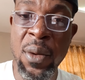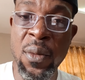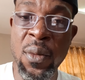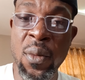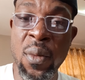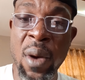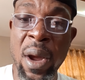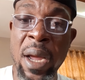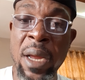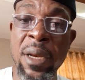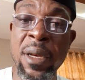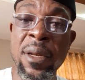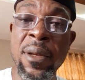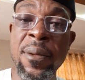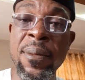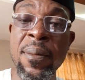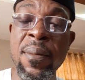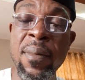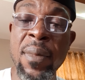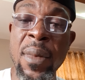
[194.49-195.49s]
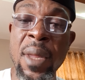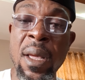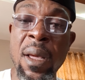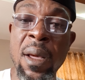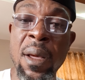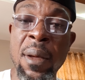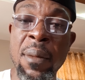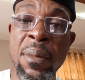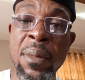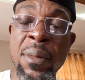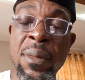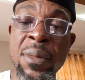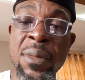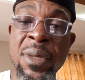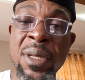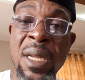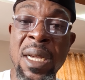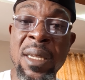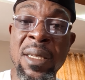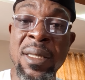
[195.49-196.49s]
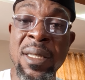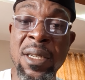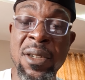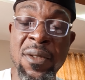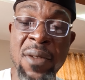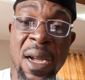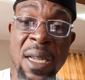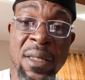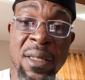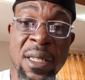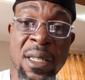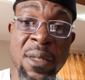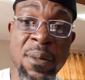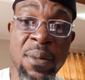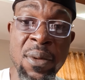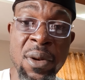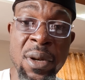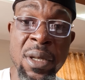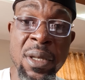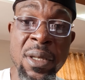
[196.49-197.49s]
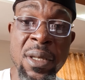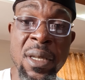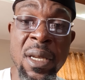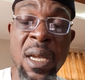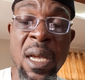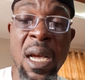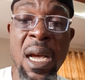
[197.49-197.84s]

when um, there is a crisis point,